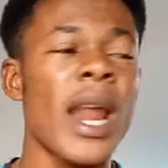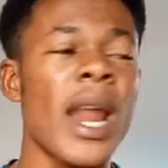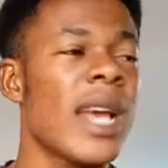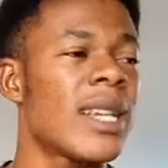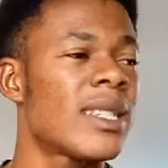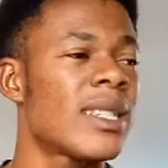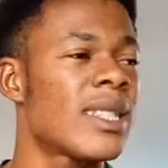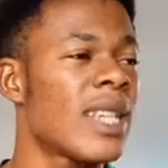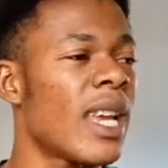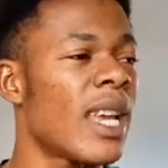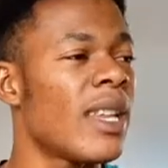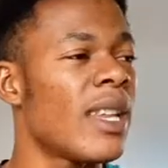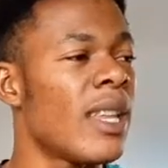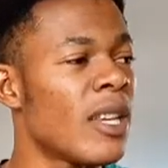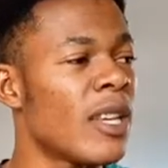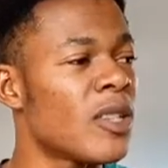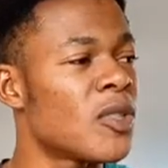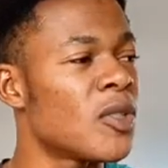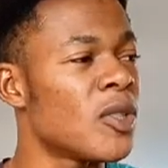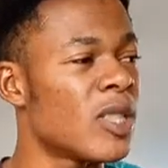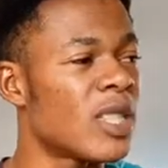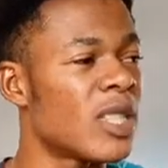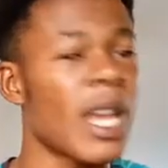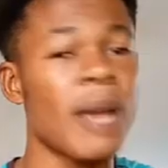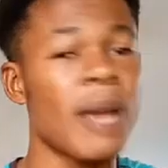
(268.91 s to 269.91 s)
When I said
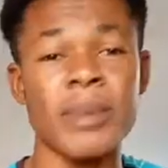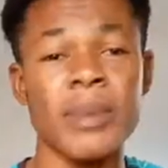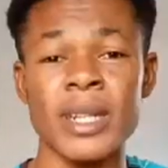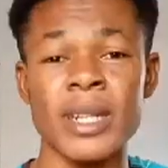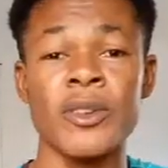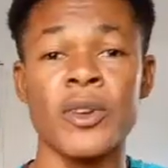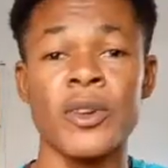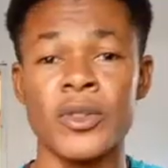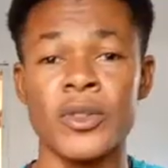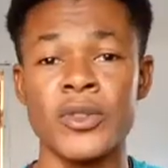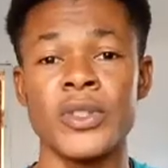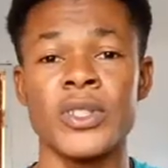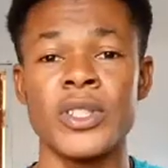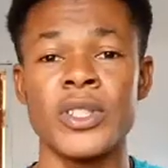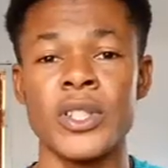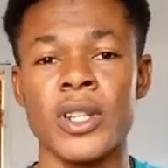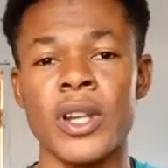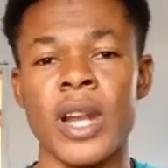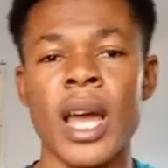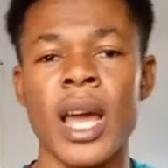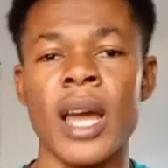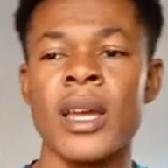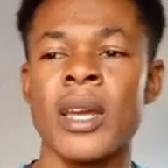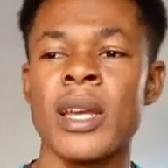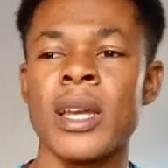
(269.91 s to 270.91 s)
this, you sub in
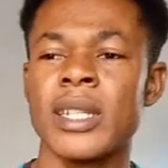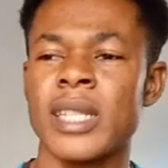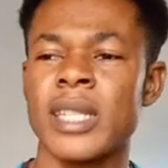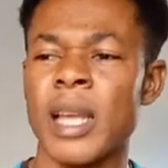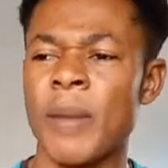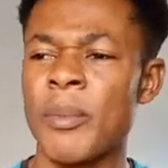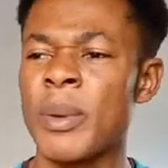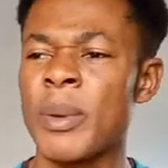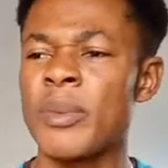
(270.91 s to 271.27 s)
Odriozola.